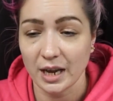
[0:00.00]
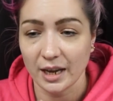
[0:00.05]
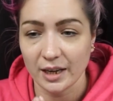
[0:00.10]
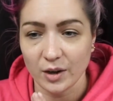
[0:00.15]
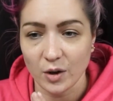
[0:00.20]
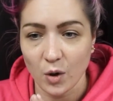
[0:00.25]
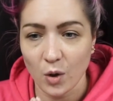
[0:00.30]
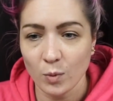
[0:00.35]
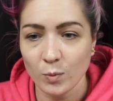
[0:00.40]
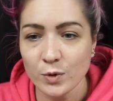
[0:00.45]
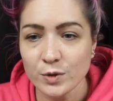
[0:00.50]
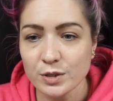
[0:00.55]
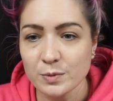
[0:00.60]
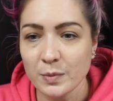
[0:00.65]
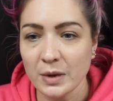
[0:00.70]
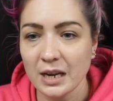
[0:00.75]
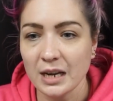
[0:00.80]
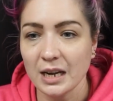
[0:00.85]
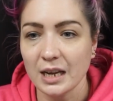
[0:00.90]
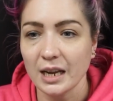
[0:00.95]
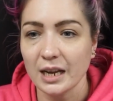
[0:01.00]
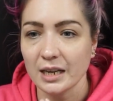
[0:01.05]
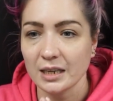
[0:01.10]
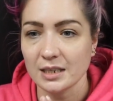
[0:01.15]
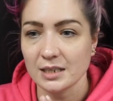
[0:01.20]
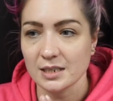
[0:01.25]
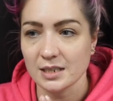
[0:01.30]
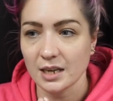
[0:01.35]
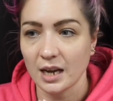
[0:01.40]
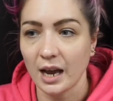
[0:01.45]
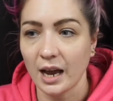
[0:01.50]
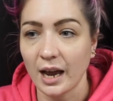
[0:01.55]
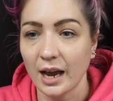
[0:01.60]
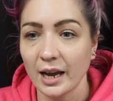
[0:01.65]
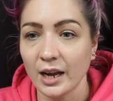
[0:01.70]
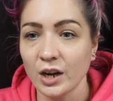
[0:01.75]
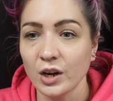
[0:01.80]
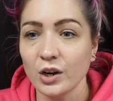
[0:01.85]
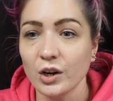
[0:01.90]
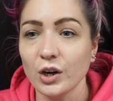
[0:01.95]
I almost made it an
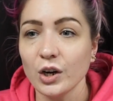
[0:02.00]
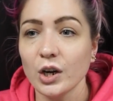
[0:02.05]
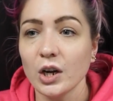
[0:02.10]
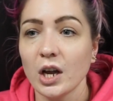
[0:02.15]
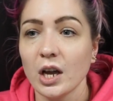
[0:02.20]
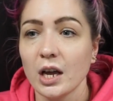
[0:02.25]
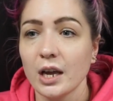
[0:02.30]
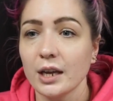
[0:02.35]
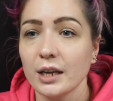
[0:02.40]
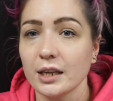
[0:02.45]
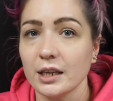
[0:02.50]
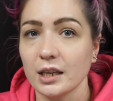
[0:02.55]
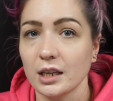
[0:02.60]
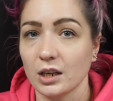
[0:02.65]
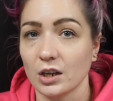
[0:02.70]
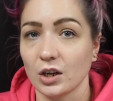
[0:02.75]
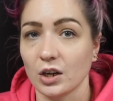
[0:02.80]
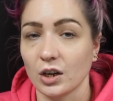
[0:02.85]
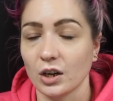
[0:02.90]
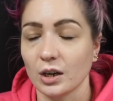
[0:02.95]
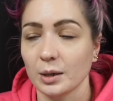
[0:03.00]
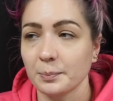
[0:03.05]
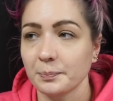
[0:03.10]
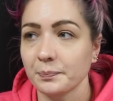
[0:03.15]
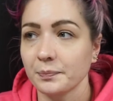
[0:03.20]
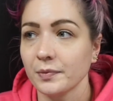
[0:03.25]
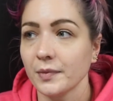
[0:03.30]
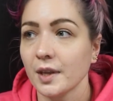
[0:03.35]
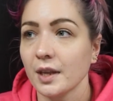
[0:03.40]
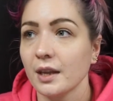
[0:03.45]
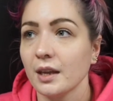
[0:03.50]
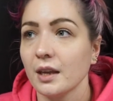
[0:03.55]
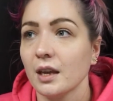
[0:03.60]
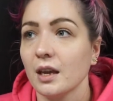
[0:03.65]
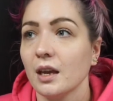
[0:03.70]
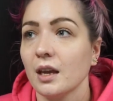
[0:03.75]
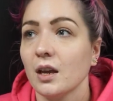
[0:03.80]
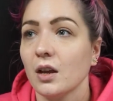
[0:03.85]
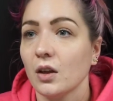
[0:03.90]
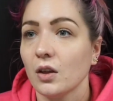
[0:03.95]
entire year.
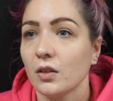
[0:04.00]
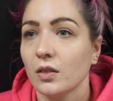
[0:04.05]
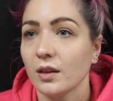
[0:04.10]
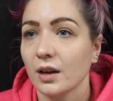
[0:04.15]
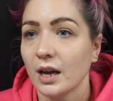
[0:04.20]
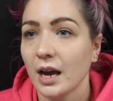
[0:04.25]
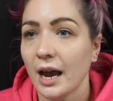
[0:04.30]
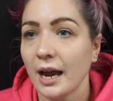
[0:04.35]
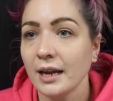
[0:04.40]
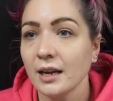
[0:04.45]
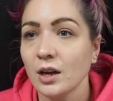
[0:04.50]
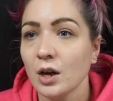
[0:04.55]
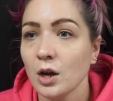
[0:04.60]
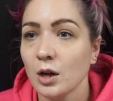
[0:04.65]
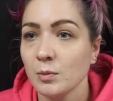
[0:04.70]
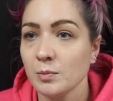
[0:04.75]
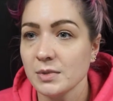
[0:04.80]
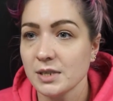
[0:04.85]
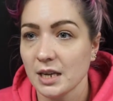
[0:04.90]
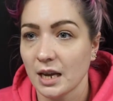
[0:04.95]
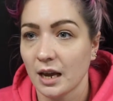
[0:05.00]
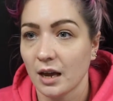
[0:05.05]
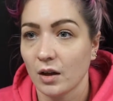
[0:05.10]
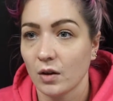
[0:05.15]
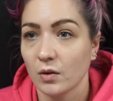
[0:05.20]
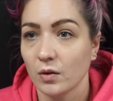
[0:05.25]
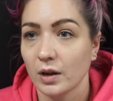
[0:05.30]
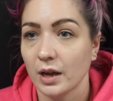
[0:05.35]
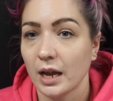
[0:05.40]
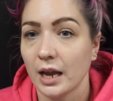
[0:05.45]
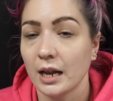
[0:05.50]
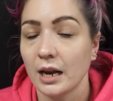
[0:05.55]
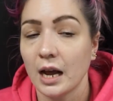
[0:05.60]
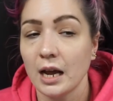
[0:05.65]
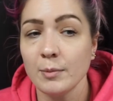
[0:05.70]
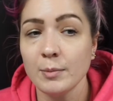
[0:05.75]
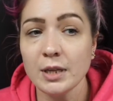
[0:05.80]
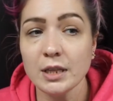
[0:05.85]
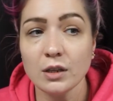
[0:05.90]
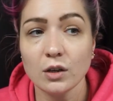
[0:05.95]
The guy comes out, and
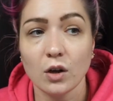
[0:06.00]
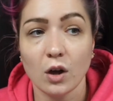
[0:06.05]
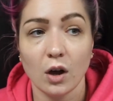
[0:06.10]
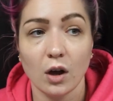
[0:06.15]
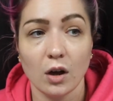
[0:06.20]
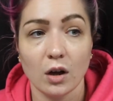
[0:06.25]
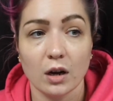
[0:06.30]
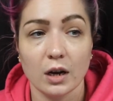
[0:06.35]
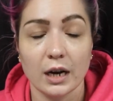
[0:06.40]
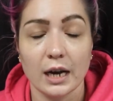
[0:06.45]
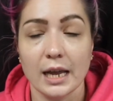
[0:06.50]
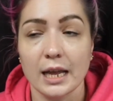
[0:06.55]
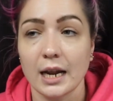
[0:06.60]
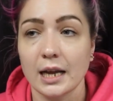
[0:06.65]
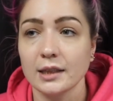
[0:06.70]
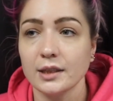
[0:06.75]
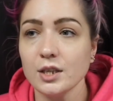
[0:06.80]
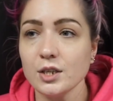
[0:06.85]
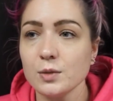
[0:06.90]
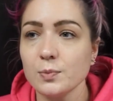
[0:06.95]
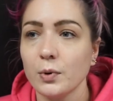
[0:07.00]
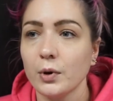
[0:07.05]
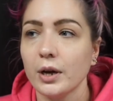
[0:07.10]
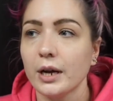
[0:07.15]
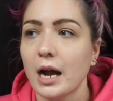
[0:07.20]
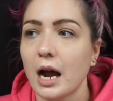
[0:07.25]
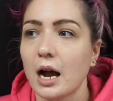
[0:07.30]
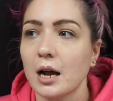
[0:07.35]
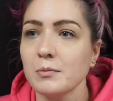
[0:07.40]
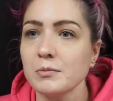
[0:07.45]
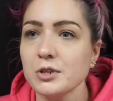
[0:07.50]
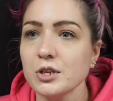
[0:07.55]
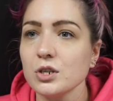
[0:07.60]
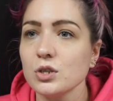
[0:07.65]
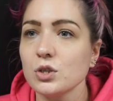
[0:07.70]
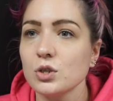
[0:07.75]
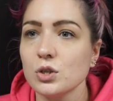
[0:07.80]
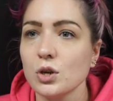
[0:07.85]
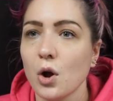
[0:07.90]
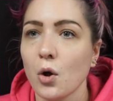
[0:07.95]
I'm in the car, and at this point, I'm
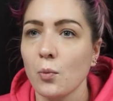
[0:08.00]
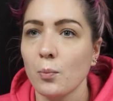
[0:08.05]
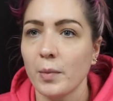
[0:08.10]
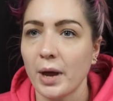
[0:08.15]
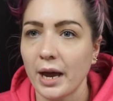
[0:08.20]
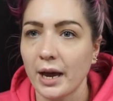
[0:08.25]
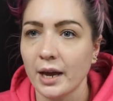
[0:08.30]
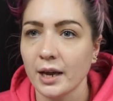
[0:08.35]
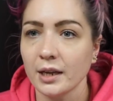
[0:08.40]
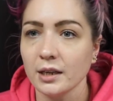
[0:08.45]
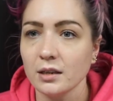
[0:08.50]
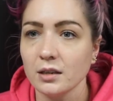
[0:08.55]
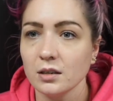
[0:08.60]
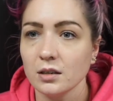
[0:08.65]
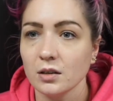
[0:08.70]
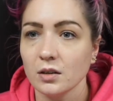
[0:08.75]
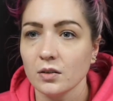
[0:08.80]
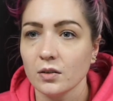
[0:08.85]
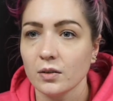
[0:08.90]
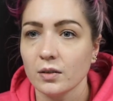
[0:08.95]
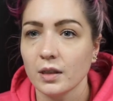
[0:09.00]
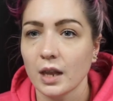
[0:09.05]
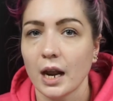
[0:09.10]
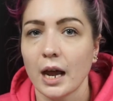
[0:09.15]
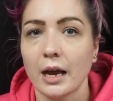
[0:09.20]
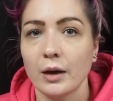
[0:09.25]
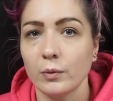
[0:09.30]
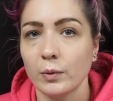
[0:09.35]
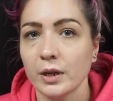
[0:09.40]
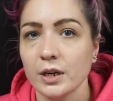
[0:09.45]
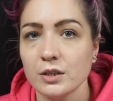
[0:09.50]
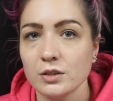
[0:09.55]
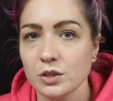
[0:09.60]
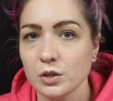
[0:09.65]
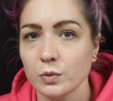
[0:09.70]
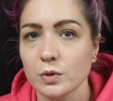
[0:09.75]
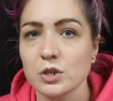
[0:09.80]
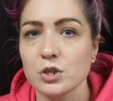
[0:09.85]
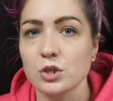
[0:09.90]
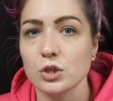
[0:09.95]
just so mad that I went
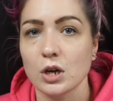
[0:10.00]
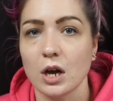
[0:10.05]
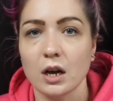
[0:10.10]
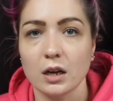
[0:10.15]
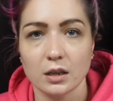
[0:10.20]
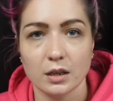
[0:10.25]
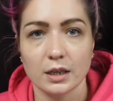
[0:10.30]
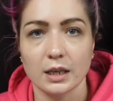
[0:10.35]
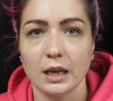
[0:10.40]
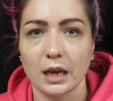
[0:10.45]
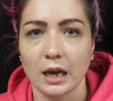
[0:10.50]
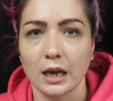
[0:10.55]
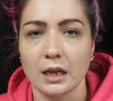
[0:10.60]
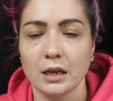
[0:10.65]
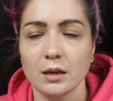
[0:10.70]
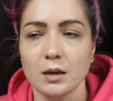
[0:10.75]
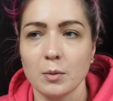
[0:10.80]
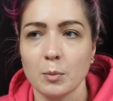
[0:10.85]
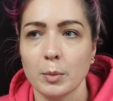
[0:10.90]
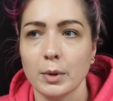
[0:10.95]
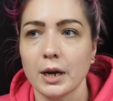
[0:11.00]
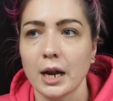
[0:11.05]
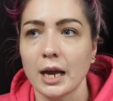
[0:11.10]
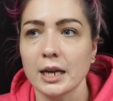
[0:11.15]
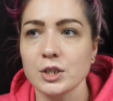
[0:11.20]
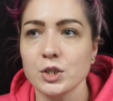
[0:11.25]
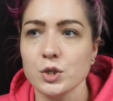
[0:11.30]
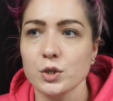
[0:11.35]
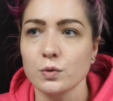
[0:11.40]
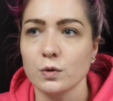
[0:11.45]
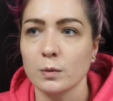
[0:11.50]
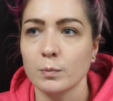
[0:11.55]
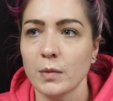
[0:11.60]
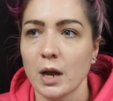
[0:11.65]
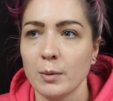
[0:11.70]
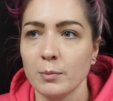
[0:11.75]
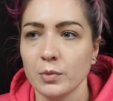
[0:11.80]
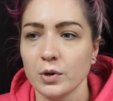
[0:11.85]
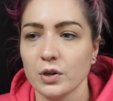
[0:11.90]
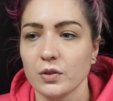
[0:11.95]
into a shock again, but I just
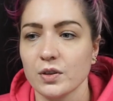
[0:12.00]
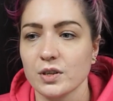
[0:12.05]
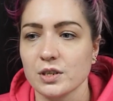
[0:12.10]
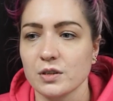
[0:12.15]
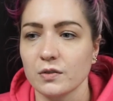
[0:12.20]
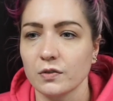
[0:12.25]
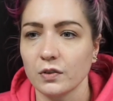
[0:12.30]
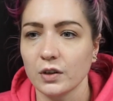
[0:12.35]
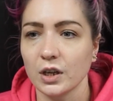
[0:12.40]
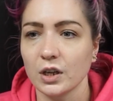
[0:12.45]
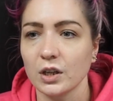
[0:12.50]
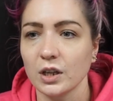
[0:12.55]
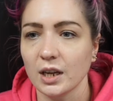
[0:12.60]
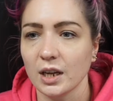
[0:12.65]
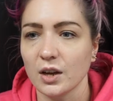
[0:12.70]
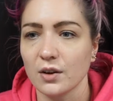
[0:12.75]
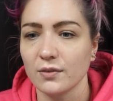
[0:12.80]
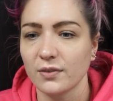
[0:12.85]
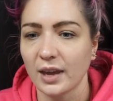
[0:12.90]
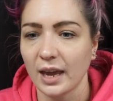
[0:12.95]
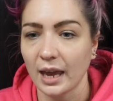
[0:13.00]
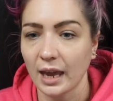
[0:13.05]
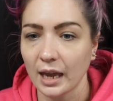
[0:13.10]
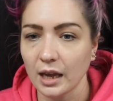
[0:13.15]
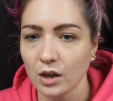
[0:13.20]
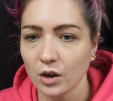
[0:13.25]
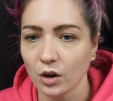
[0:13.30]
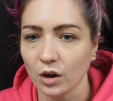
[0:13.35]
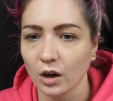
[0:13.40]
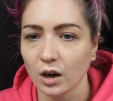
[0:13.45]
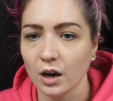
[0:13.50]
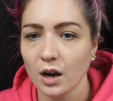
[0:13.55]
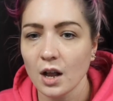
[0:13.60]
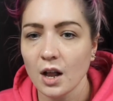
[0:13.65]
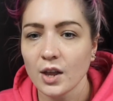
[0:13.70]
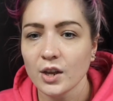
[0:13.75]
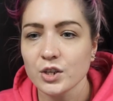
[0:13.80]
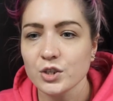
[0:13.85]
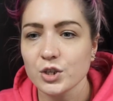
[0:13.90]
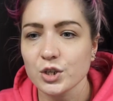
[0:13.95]
remember this feeling of anger,
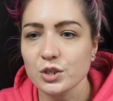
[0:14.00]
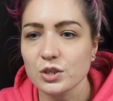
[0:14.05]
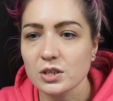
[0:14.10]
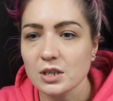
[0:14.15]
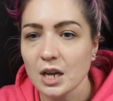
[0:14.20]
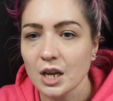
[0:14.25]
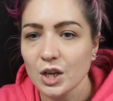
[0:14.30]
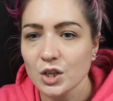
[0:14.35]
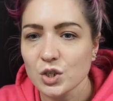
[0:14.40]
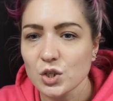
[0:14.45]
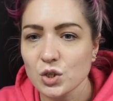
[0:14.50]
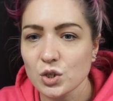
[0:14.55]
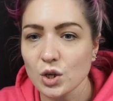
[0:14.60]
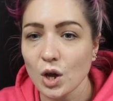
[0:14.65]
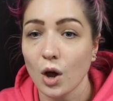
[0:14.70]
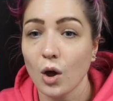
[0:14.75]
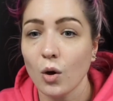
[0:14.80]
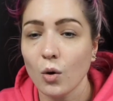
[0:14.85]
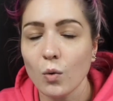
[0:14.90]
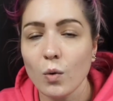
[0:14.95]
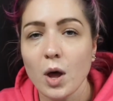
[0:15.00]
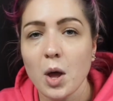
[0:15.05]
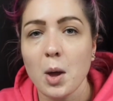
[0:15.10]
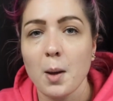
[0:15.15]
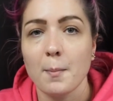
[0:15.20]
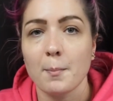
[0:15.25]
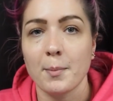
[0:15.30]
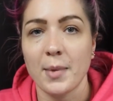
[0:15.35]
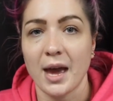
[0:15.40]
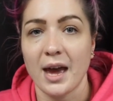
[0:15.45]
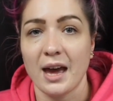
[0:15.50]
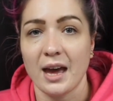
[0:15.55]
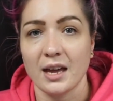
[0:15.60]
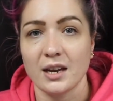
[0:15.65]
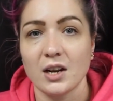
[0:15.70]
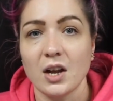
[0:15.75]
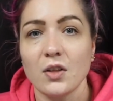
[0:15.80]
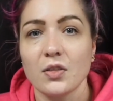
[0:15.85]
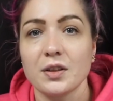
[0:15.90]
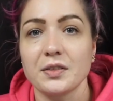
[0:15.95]
just so
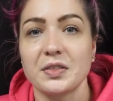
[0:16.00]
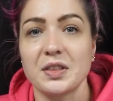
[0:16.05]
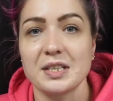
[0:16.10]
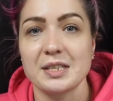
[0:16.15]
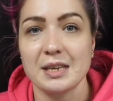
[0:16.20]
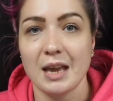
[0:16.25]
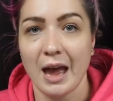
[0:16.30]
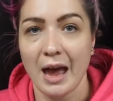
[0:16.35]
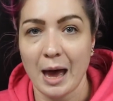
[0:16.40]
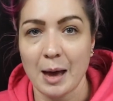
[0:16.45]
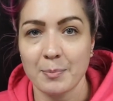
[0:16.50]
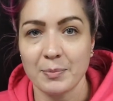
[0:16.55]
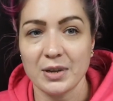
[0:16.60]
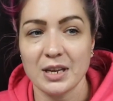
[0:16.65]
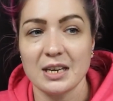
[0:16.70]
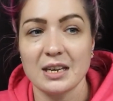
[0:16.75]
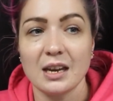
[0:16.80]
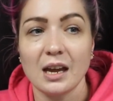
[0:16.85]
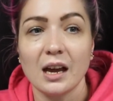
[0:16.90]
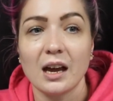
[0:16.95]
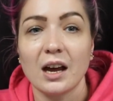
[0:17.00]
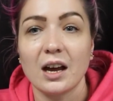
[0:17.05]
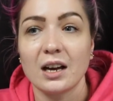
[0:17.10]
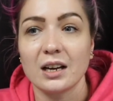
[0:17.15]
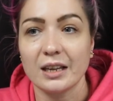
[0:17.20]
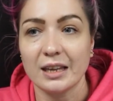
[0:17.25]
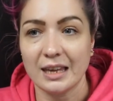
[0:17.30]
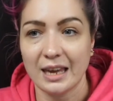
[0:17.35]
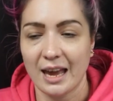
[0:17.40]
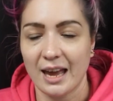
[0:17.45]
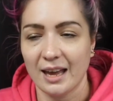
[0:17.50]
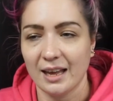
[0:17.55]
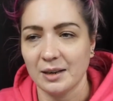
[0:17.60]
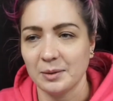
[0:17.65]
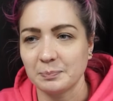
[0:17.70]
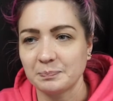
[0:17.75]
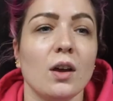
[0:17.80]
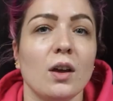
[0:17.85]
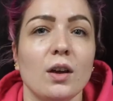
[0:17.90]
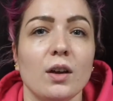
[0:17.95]
mad that this happened
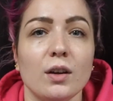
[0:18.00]
again.